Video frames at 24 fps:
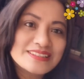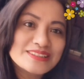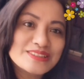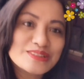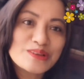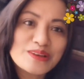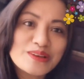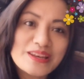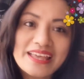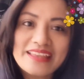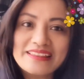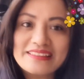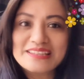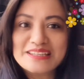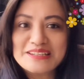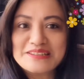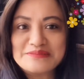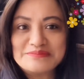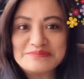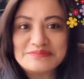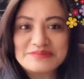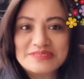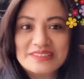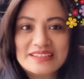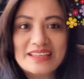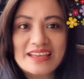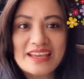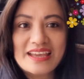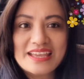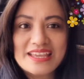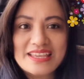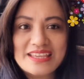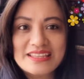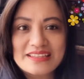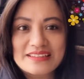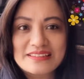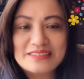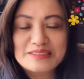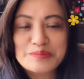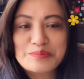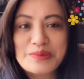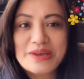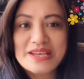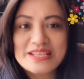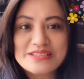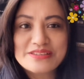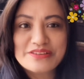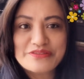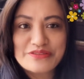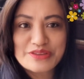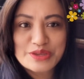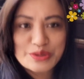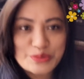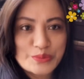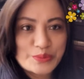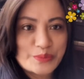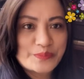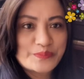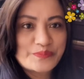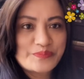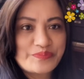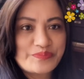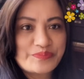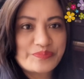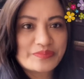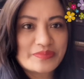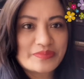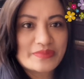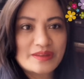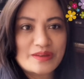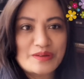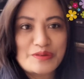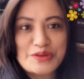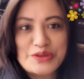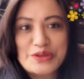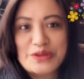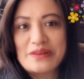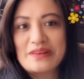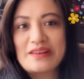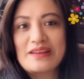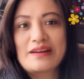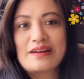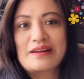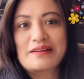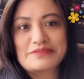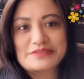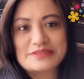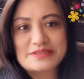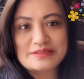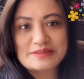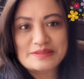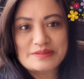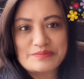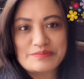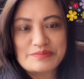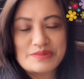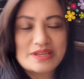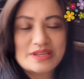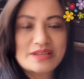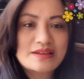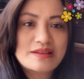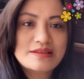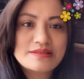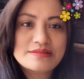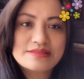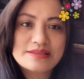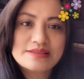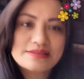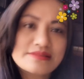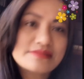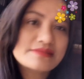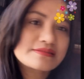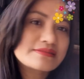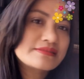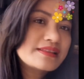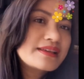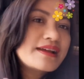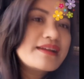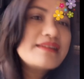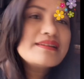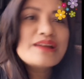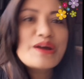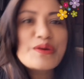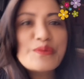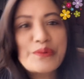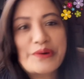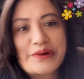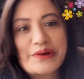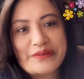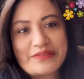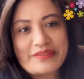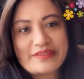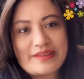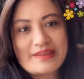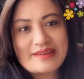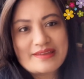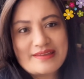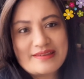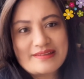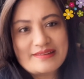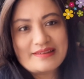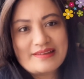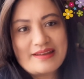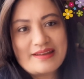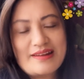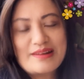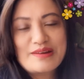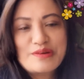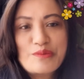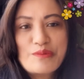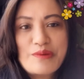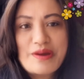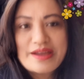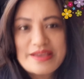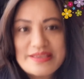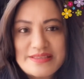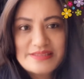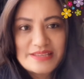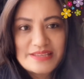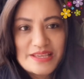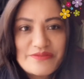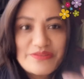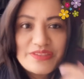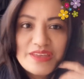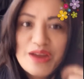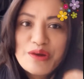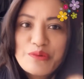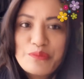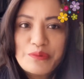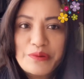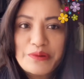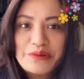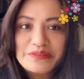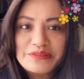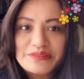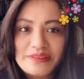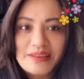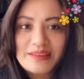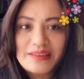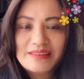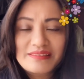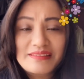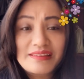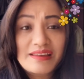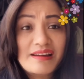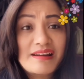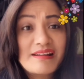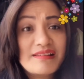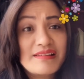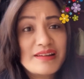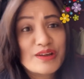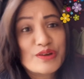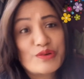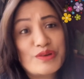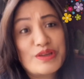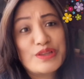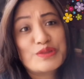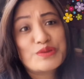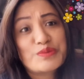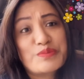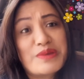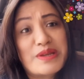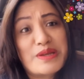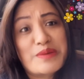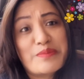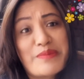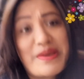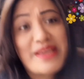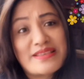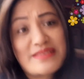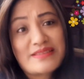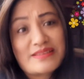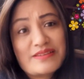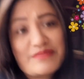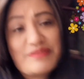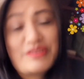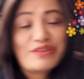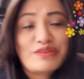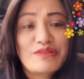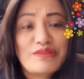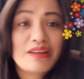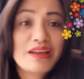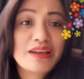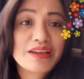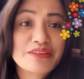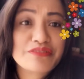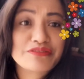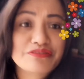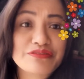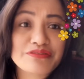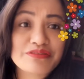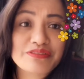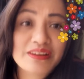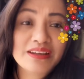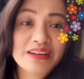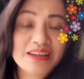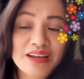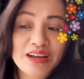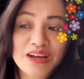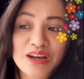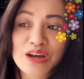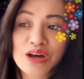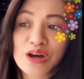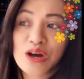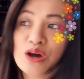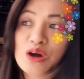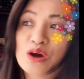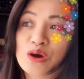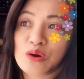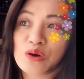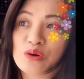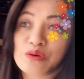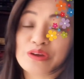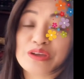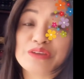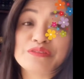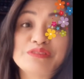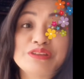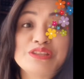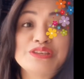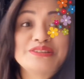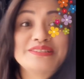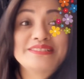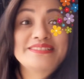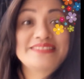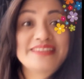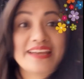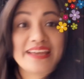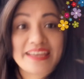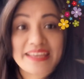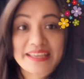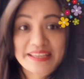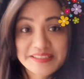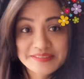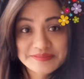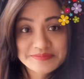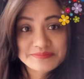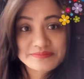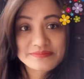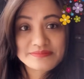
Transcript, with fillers: to let them get the best of you or your nerves because it's, they are not worth it. Otherwise, if they are worth it, they are not going to make a mess in your life or even your day.